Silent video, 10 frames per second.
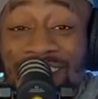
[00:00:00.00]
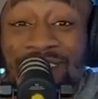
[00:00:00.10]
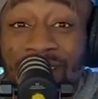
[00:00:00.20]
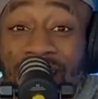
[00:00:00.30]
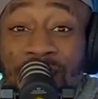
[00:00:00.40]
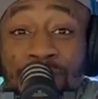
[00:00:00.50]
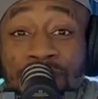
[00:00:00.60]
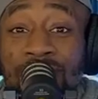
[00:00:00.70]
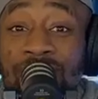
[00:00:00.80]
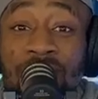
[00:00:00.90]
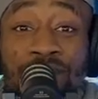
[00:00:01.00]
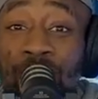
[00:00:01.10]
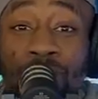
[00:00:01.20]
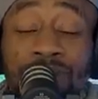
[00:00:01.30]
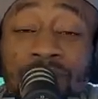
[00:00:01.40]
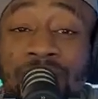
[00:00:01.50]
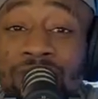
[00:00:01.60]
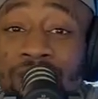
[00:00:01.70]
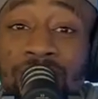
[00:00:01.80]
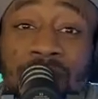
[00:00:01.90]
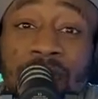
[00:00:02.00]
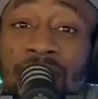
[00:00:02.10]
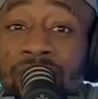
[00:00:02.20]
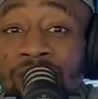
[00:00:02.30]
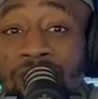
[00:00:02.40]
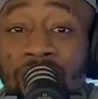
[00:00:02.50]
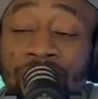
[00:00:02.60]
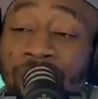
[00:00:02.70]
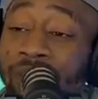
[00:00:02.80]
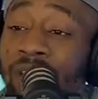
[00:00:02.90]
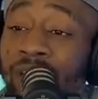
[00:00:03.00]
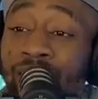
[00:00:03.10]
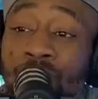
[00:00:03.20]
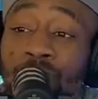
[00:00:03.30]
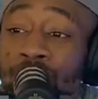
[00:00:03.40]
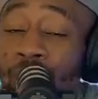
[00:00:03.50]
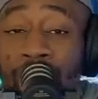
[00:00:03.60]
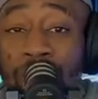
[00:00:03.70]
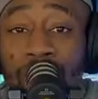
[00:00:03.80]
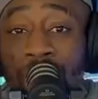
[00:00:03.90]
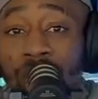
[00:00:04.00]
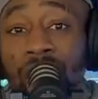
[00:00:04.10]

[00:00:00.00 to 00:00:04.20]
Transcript: right? Because everyone thinks she's taken and stuff like that. So it's only the